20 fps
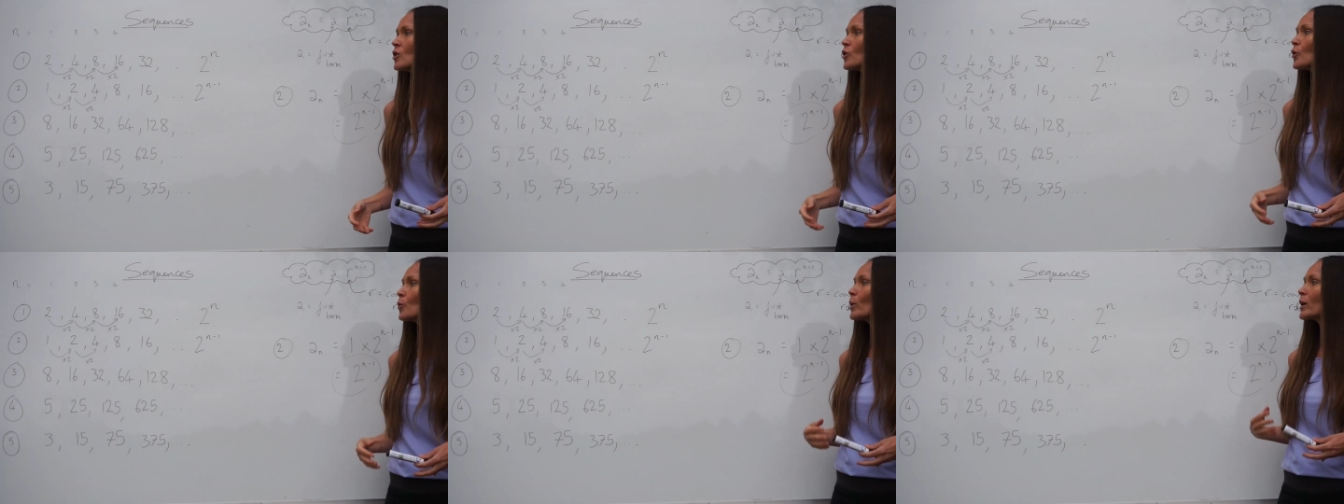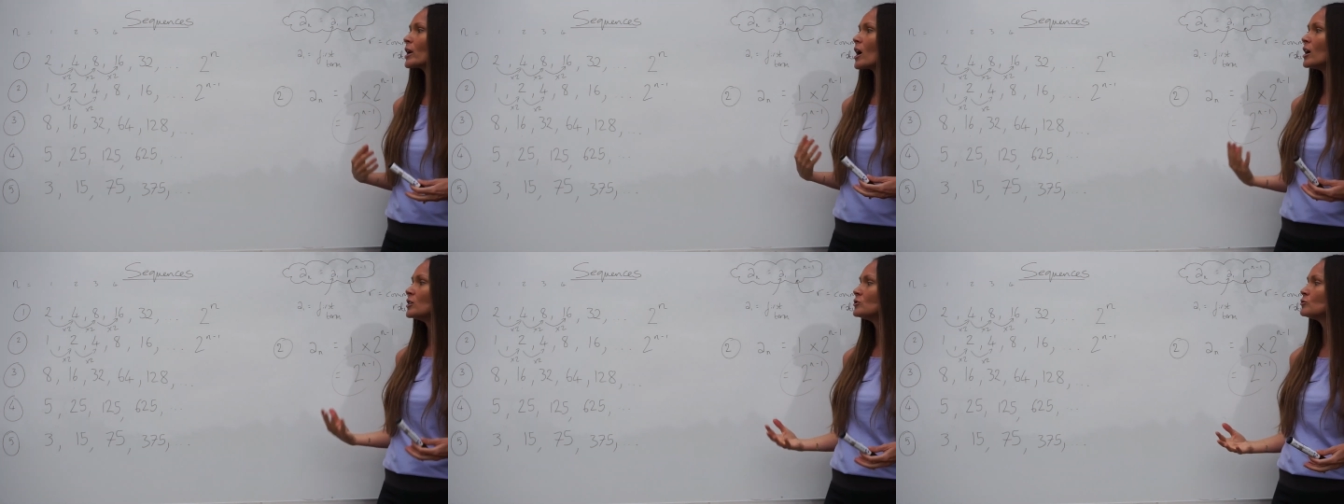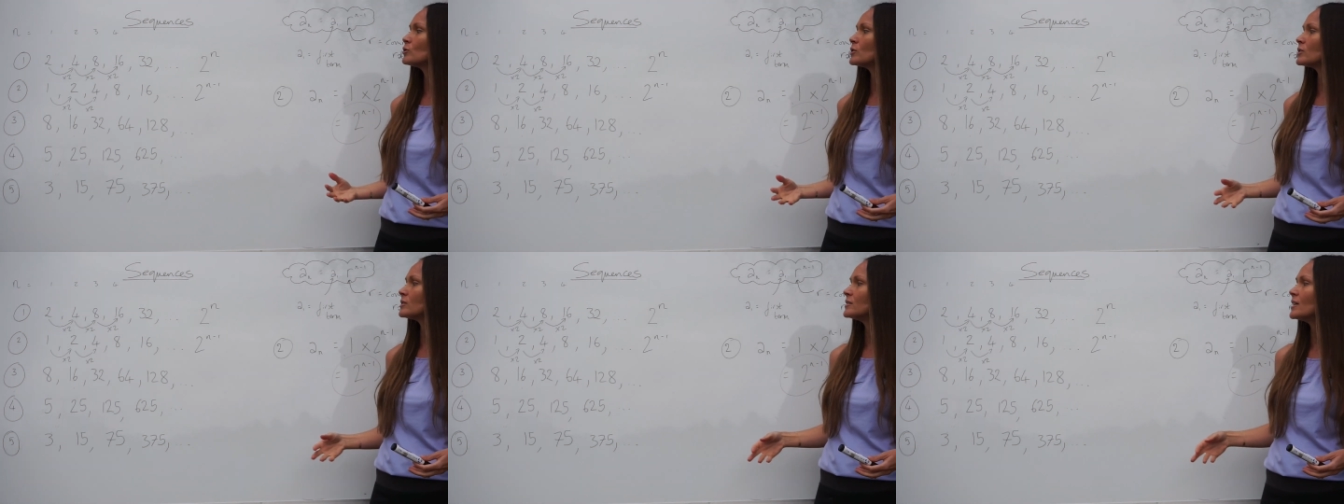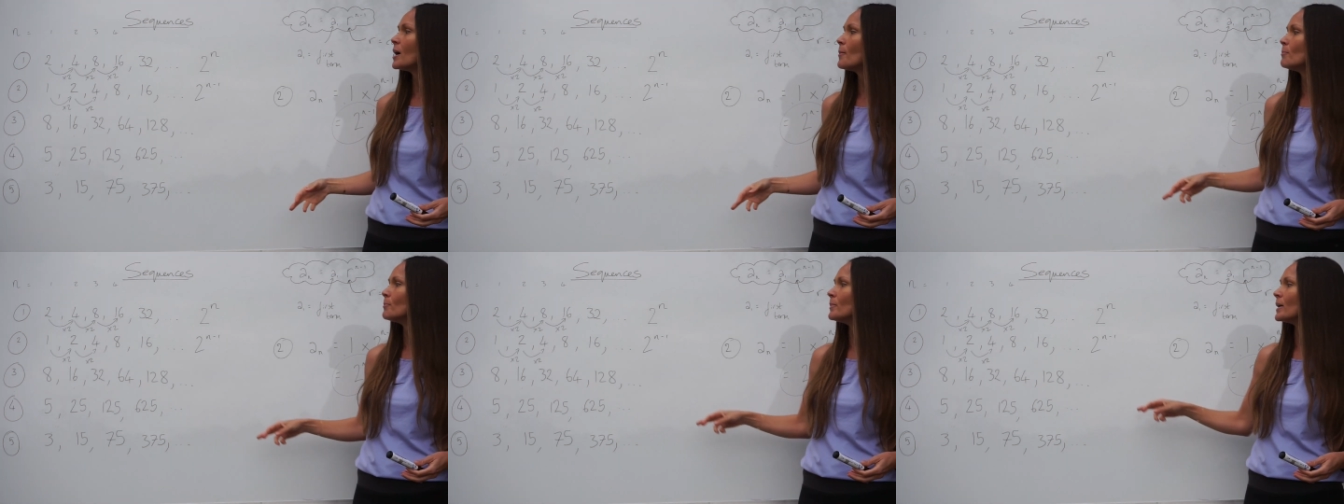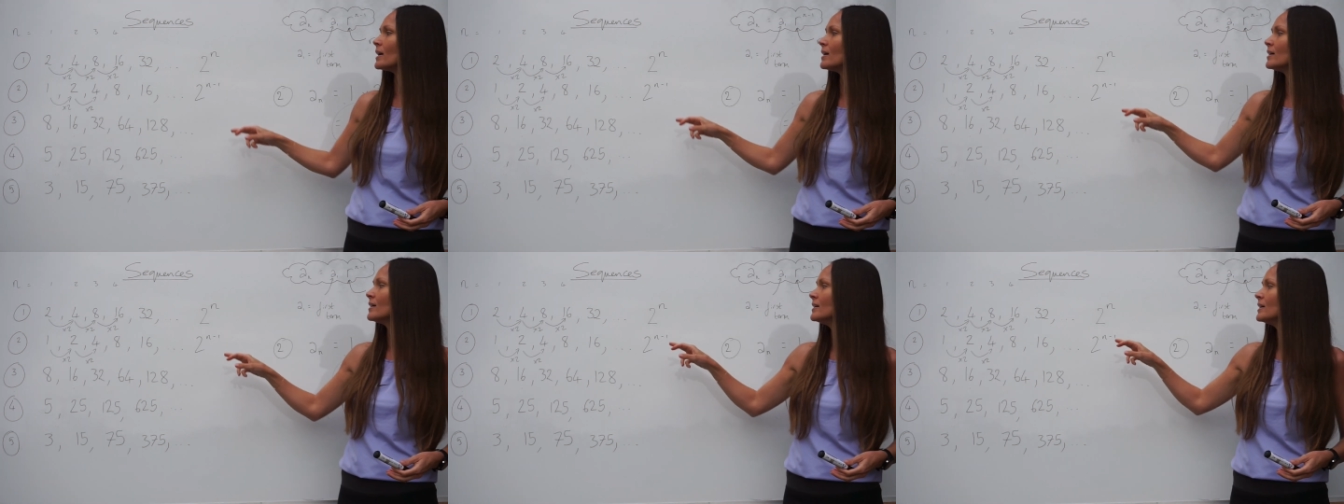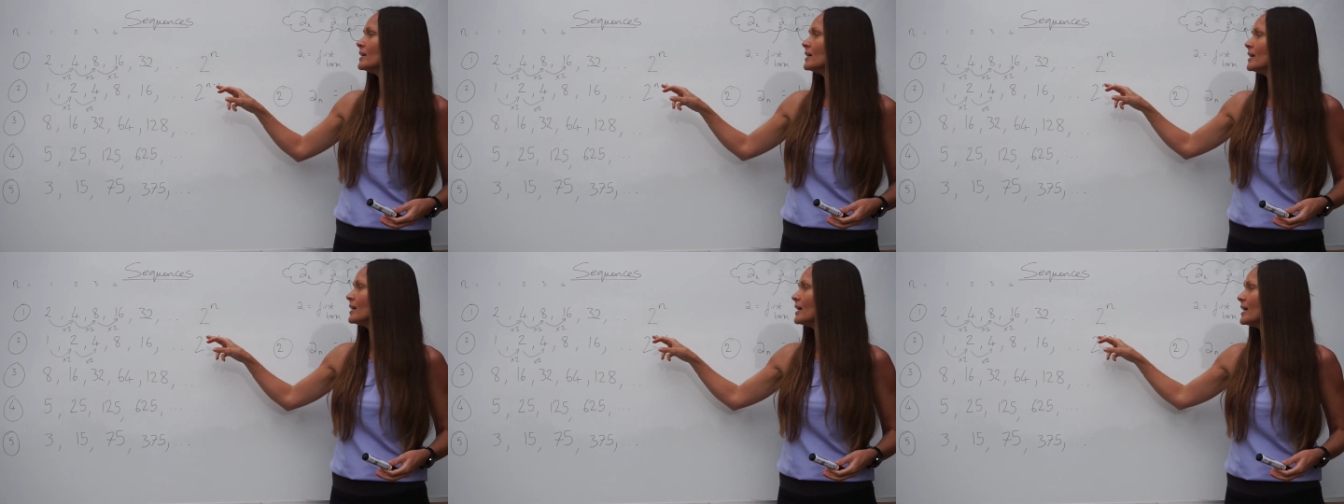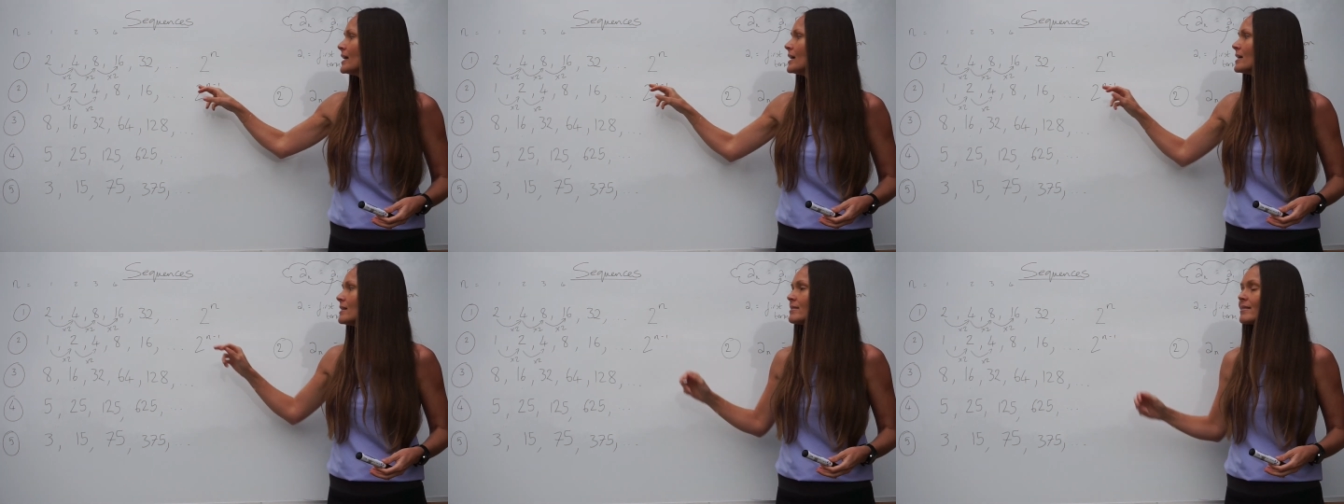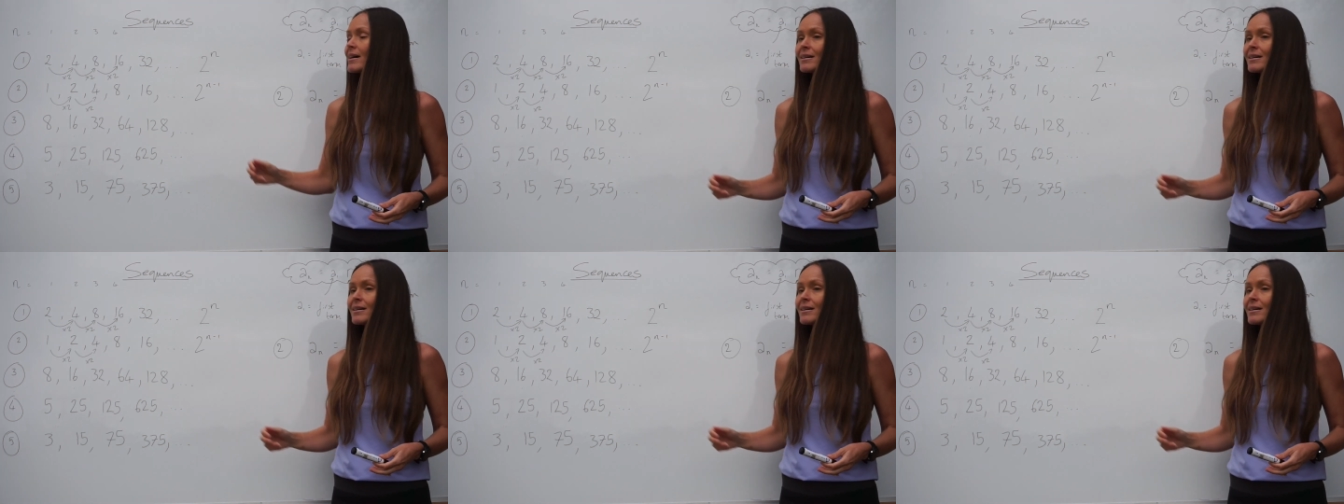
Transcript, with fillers: the 100th number in